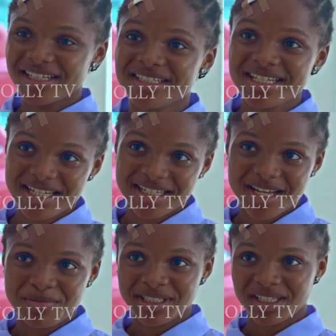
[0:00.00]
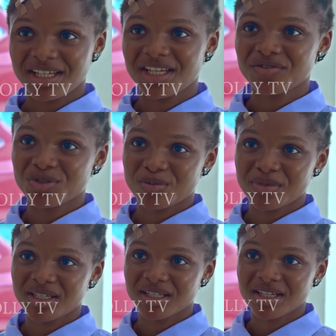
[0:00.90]
There's this assignment that they gave to
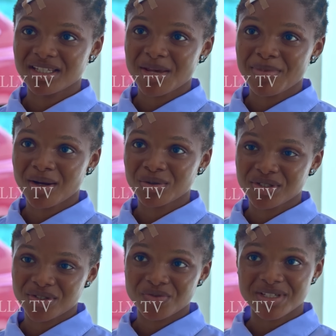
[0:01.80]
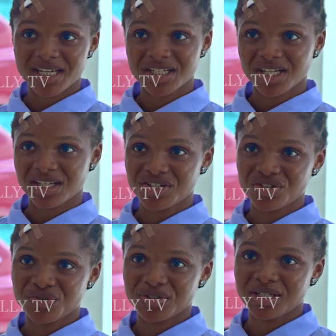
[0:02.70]
me. It's about research and
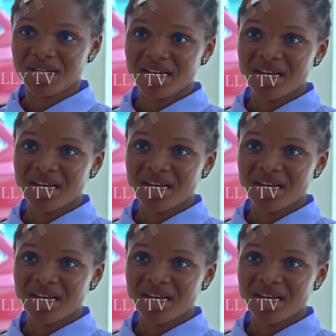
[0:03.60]
history.